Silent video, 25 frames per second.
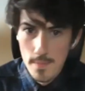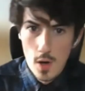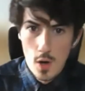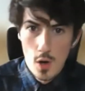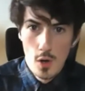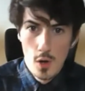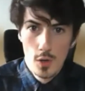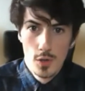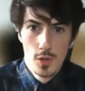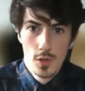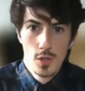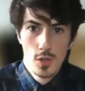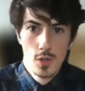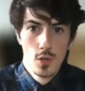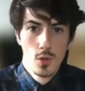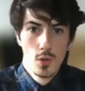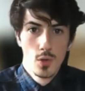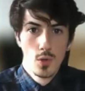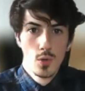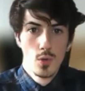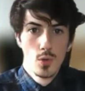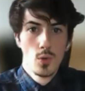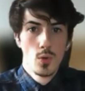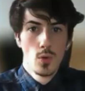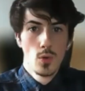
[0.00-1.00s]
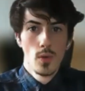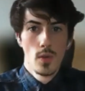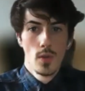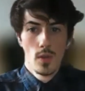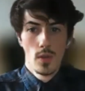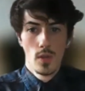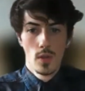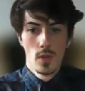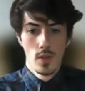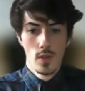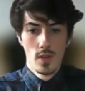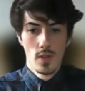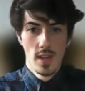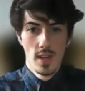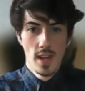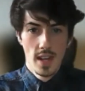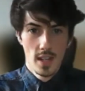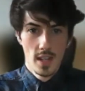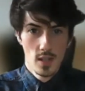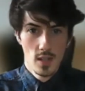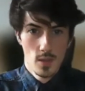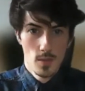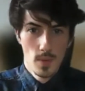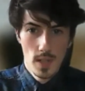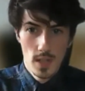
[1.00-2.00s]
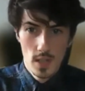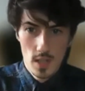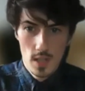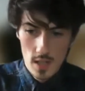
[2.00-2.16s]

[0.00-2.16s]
Also, next week,